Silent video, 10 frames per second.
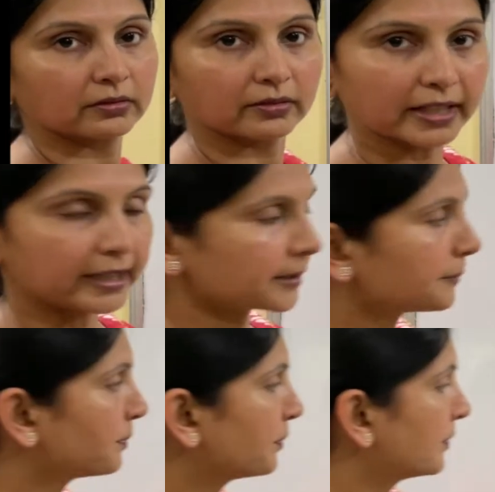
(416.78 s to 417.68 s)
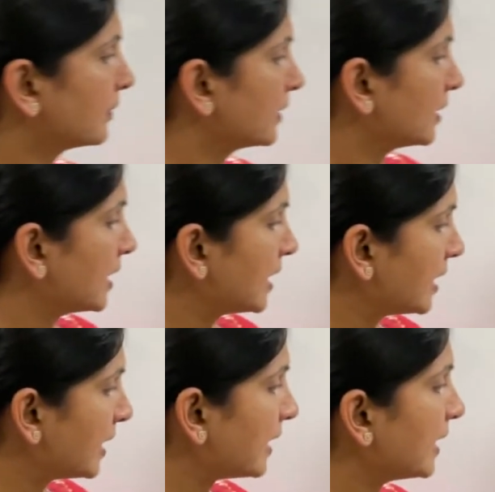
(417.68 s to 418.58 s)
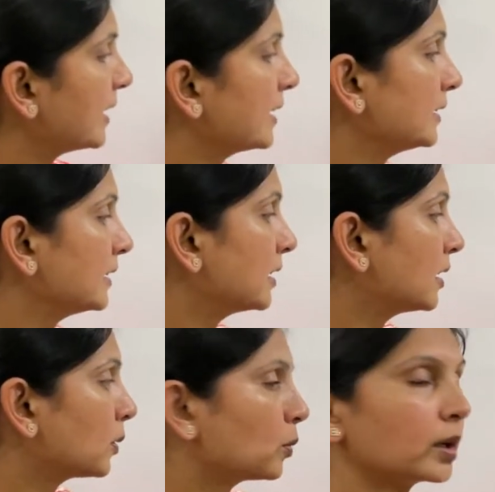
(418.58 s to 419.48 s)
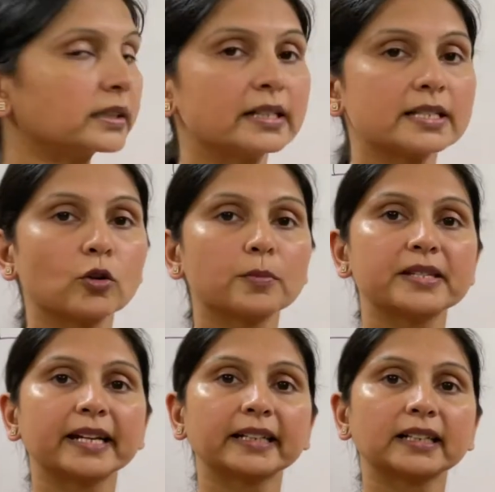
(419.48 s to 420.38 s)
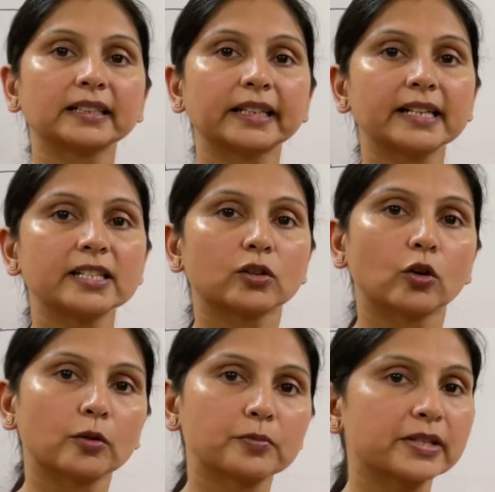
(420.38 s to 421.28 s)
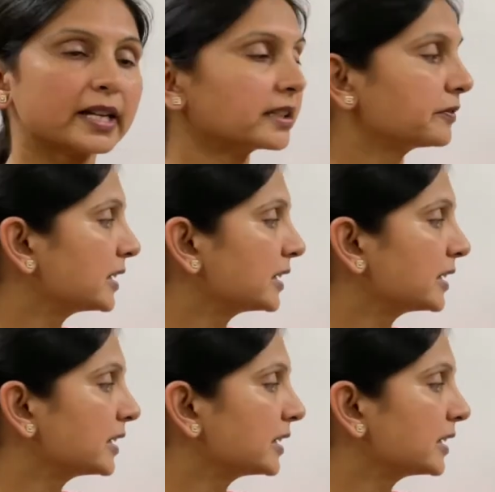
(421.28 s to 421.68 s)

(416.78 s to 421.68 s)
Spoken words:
right? And what does object contains? Object will